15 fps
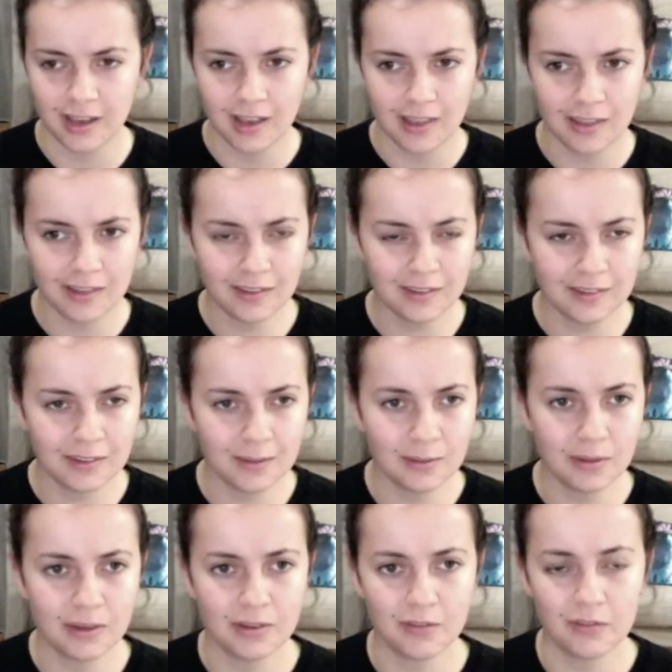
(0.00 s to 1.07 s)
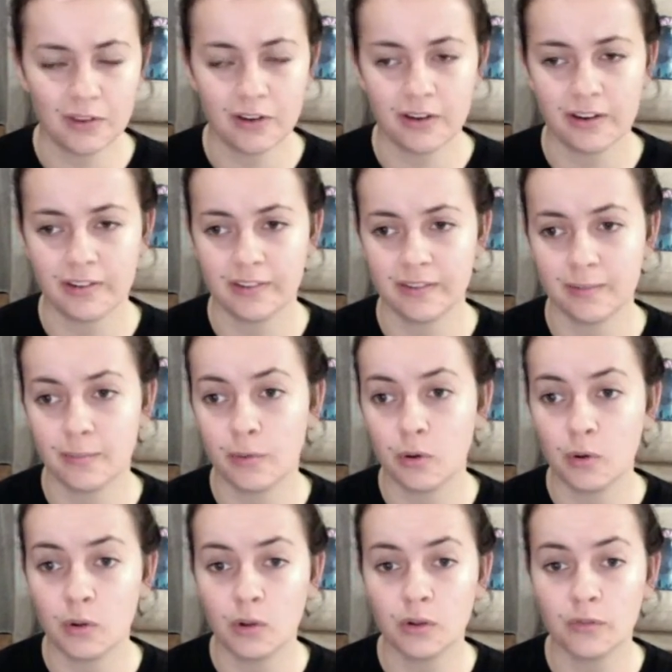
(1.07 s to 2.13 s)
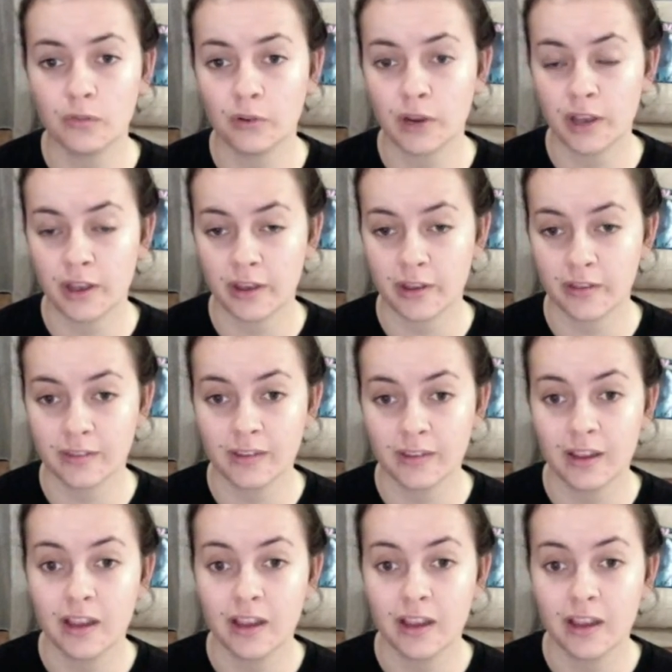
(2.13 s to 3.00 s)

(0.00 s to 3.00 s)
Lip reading: This is similar to theorist Paul Freire's